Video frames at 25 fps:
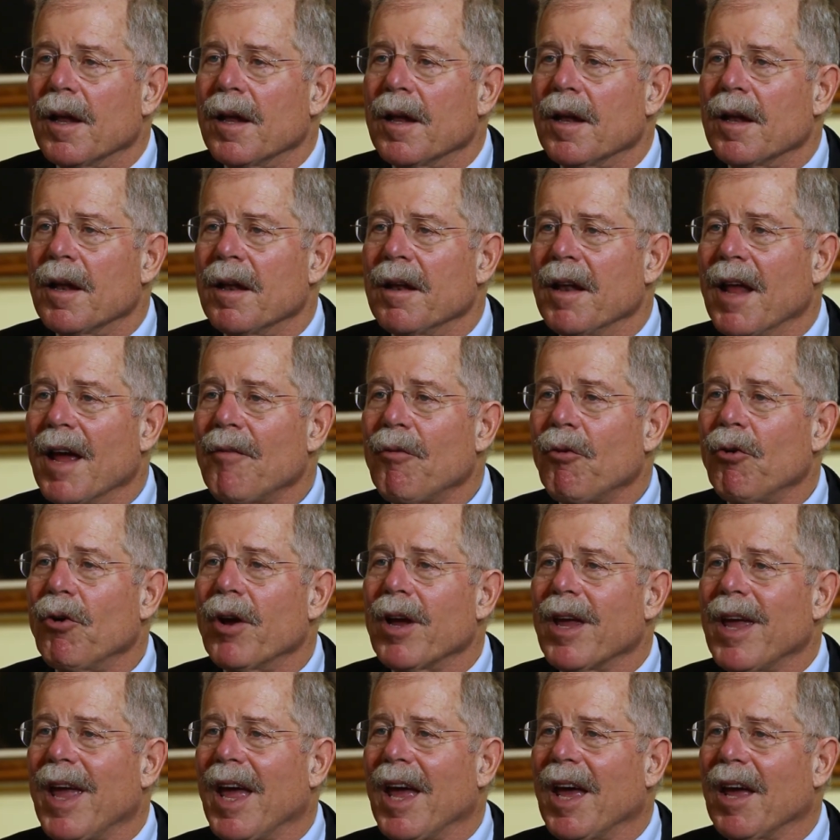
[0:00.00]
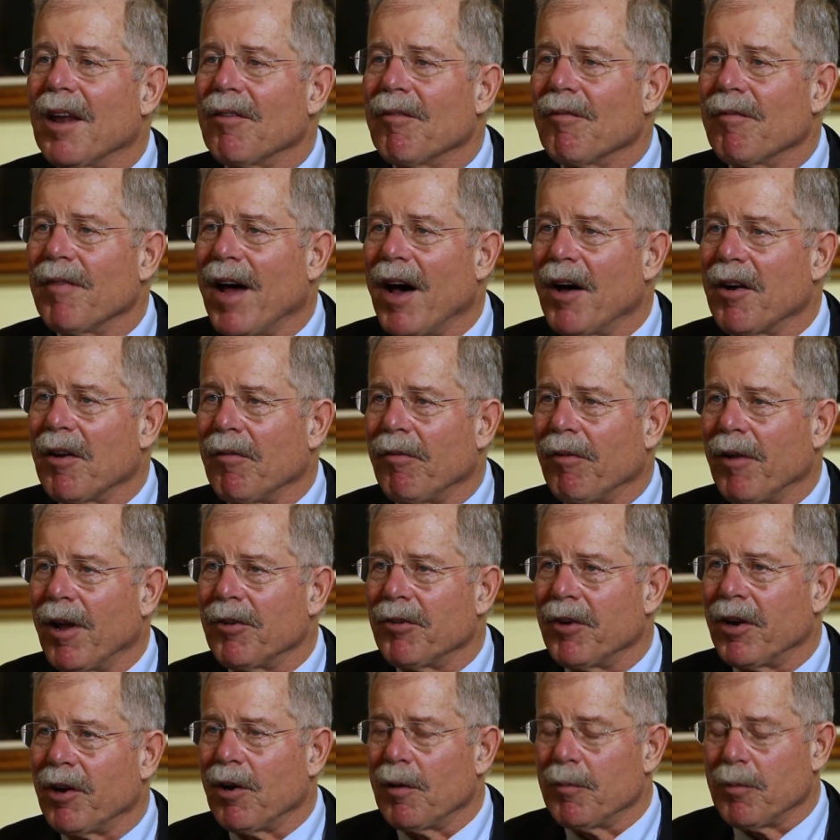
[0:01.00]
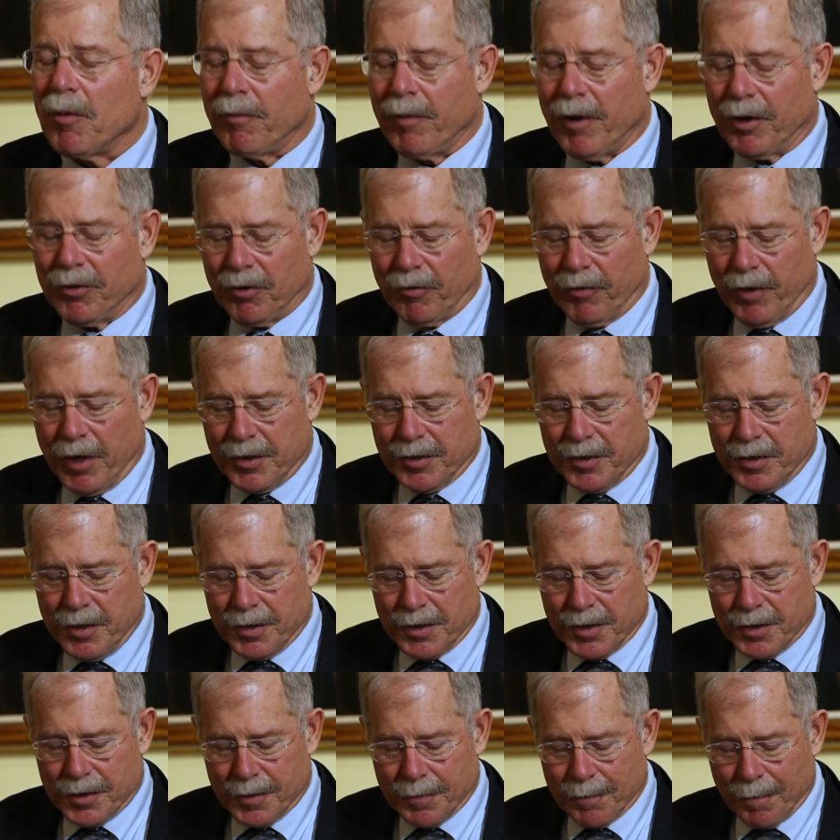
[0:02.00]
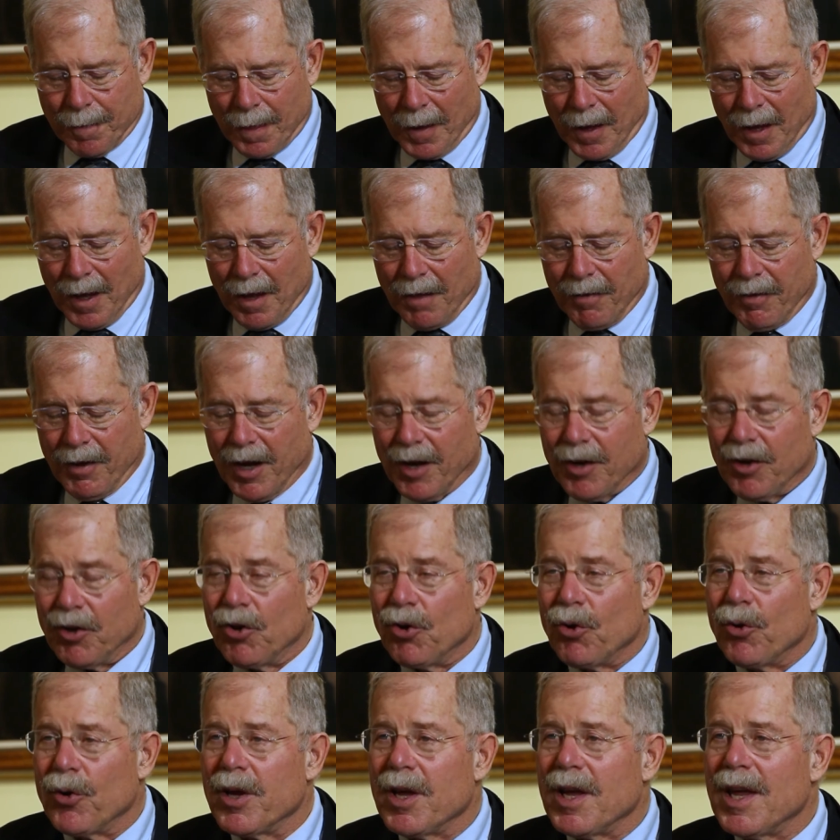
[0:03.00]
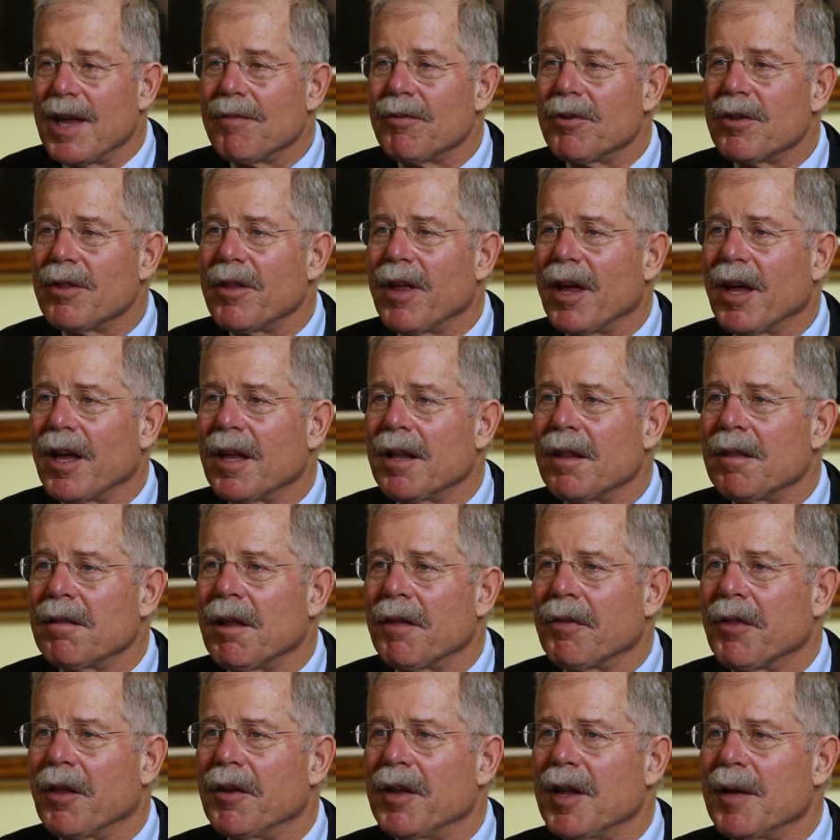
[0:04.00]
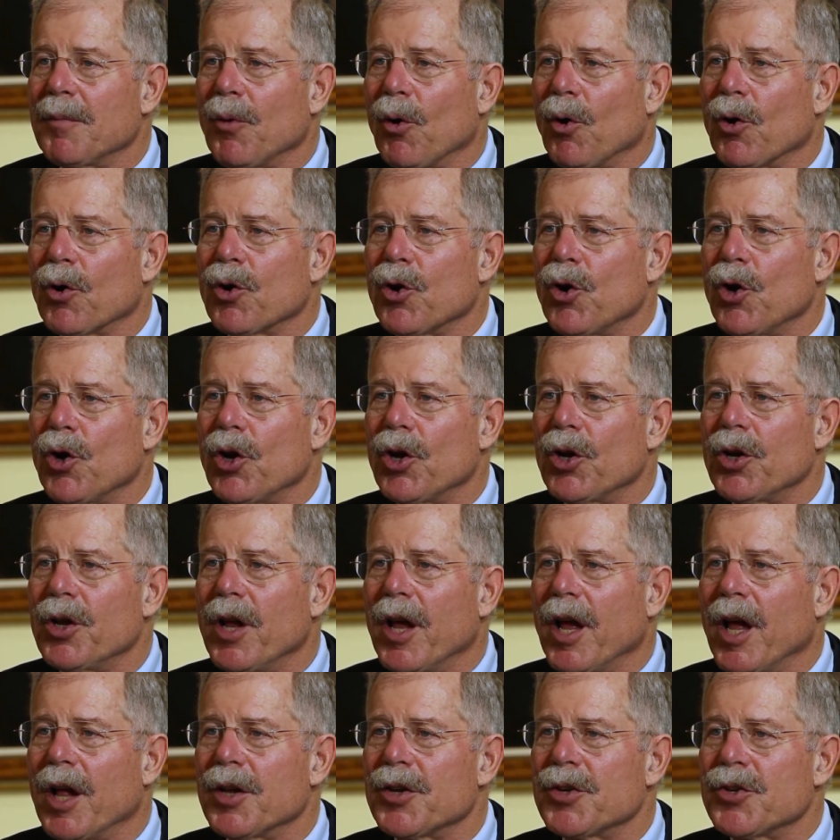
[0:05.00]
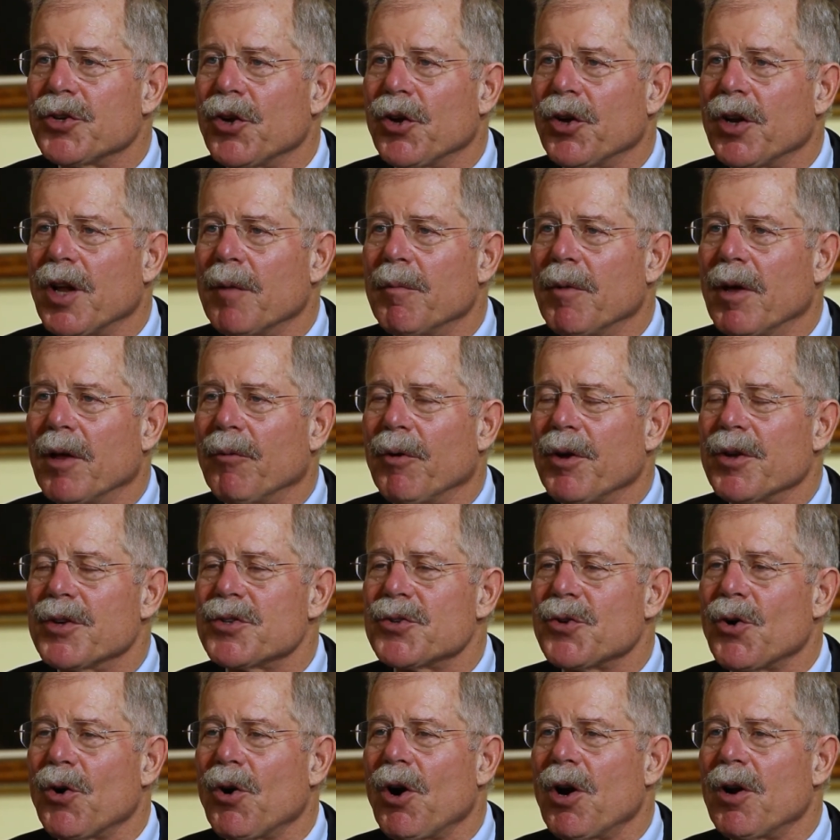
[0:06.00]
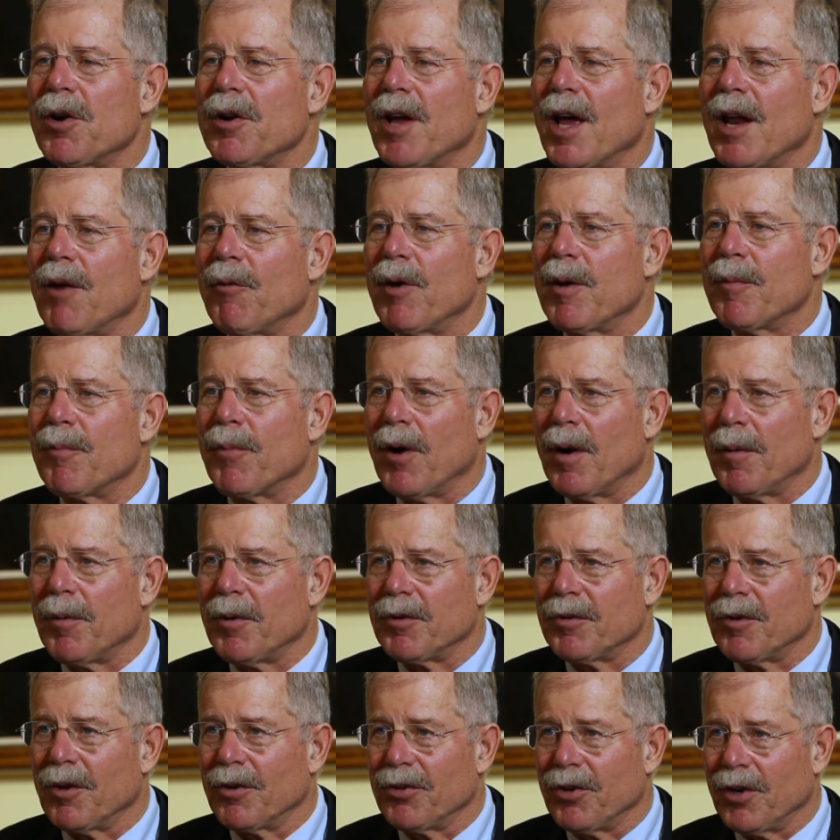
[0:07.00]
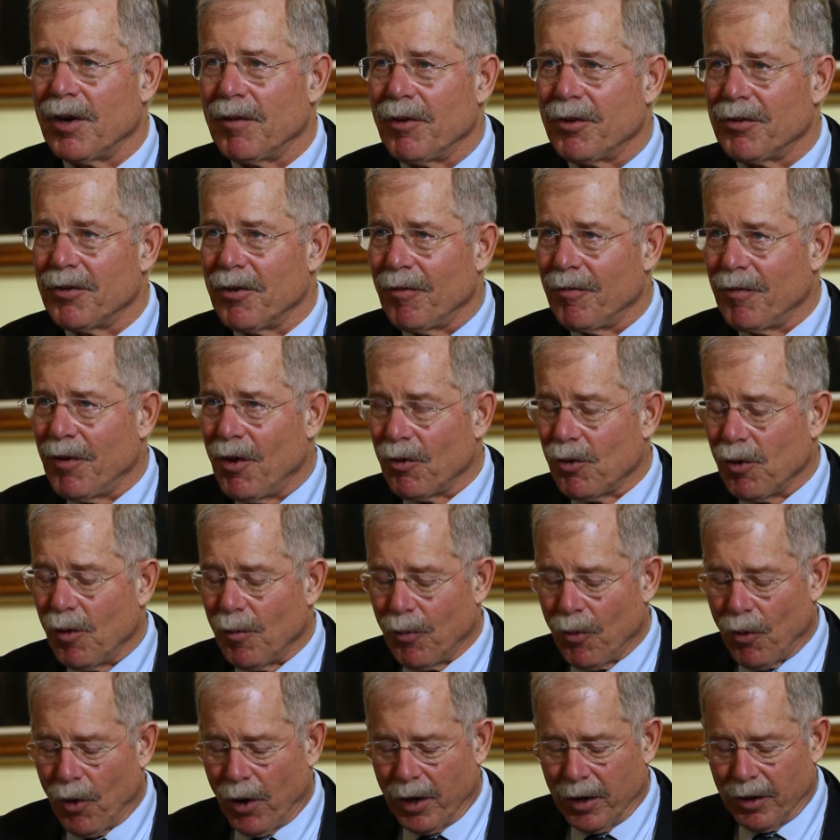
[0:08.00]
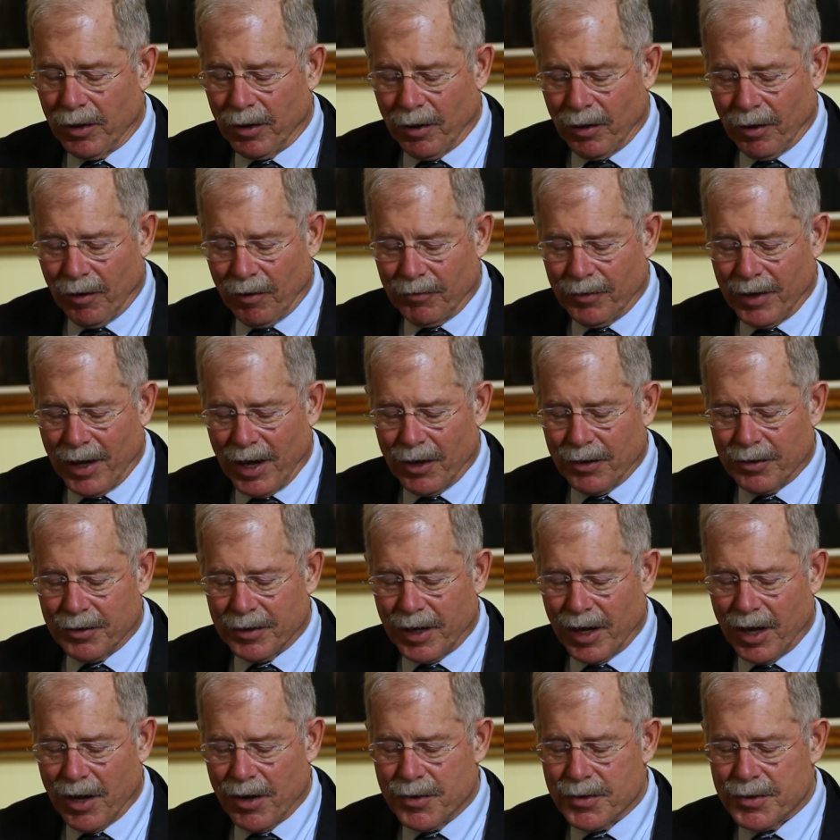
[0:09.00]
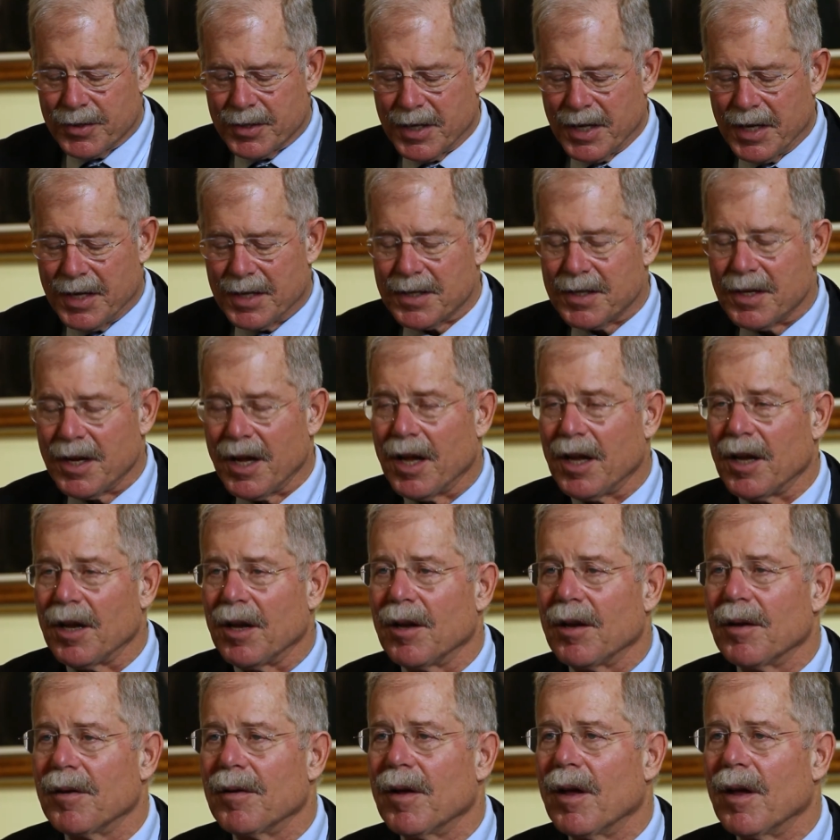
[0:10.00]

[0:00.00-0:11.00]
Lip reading: Never again, vowed a fledgling group of preservationists. They knew even then that the depot could and should have been restored and repurposed to serve as the focal point of downtown's East End.